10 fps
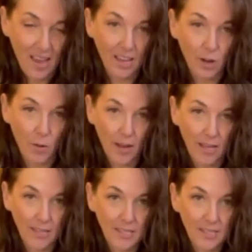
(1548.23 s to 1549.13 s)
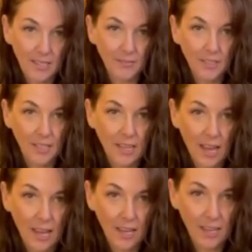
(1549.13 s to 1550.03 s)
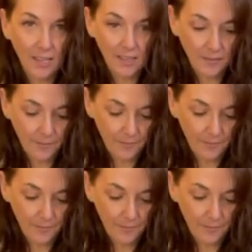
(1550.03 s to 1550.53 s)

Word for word: And go ahead and sift it again